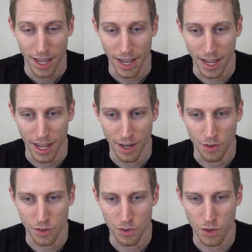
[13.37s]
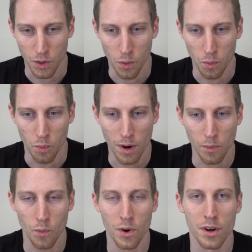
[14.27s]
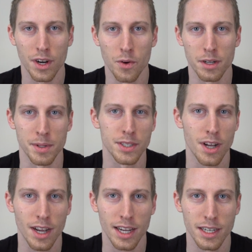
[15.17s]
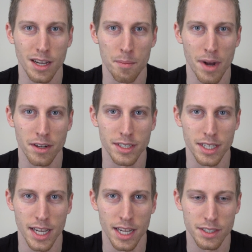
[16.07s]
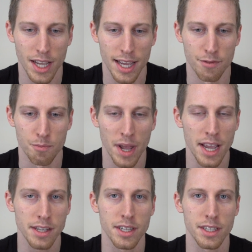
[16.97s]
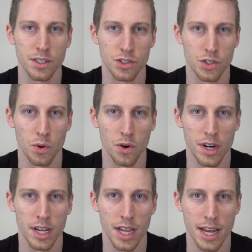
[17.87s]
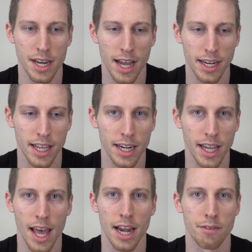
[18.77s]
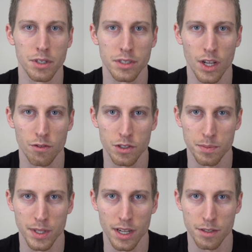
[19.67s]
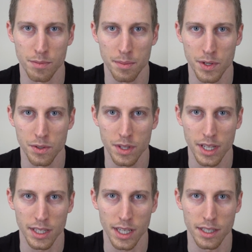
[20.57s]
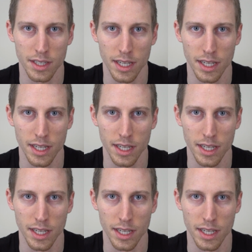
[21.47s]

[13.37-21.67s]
And so what we're going to be talking about today is kind of pacing the story and not getting ahead of yourself just because maybe you think that